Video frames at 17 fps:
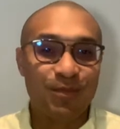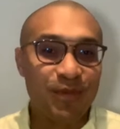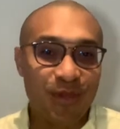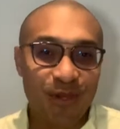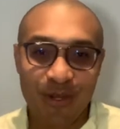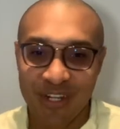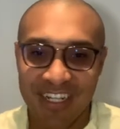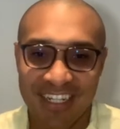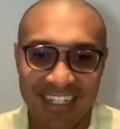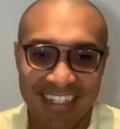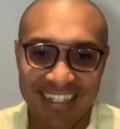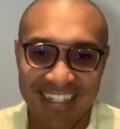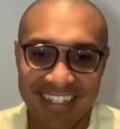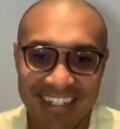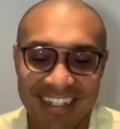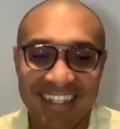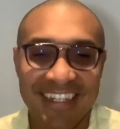pure.
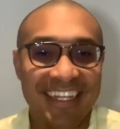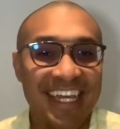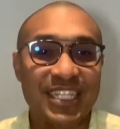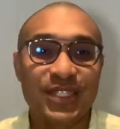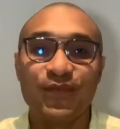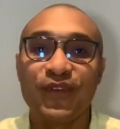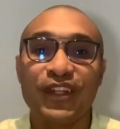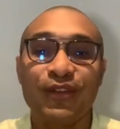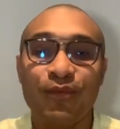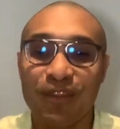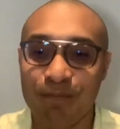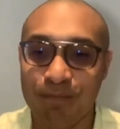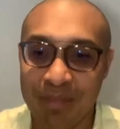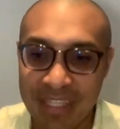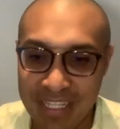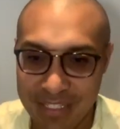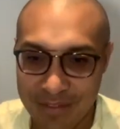It's filled with
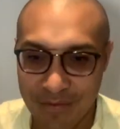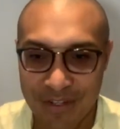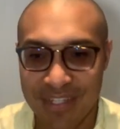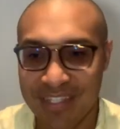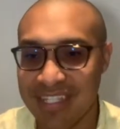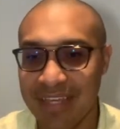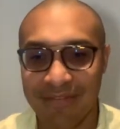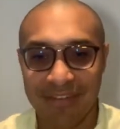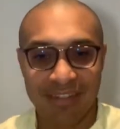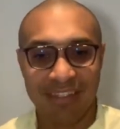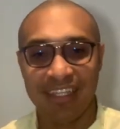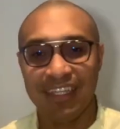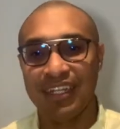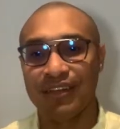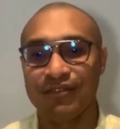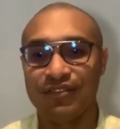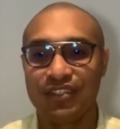peace. Verse
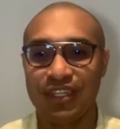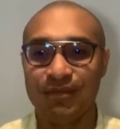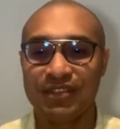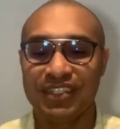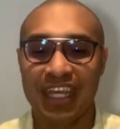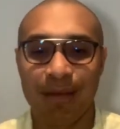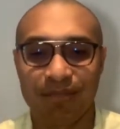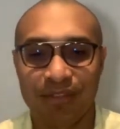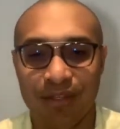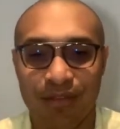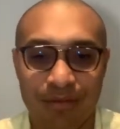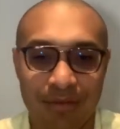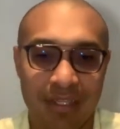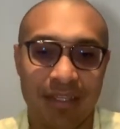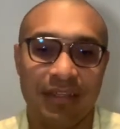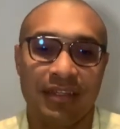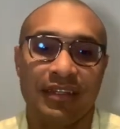17 of James chapter
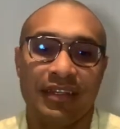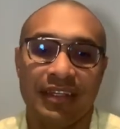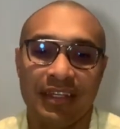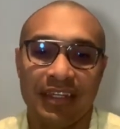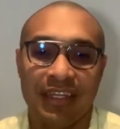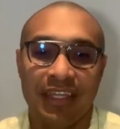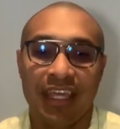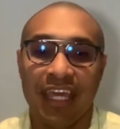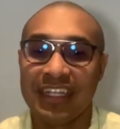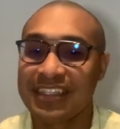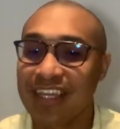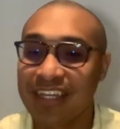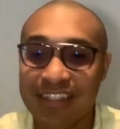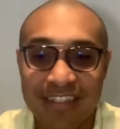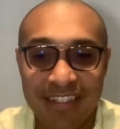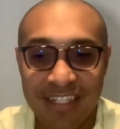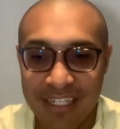3. It's
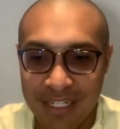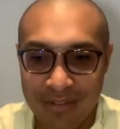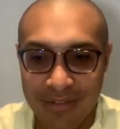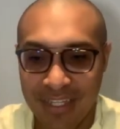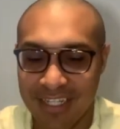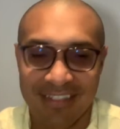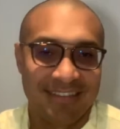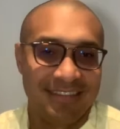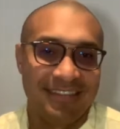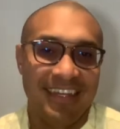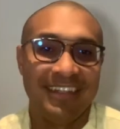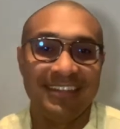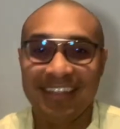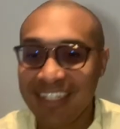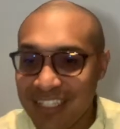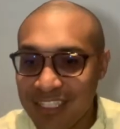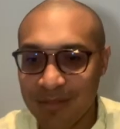considerate and
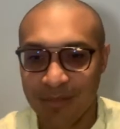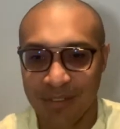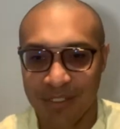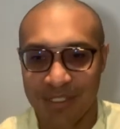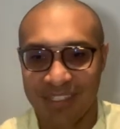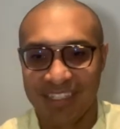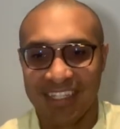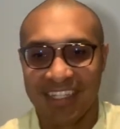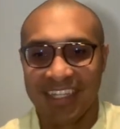teachable.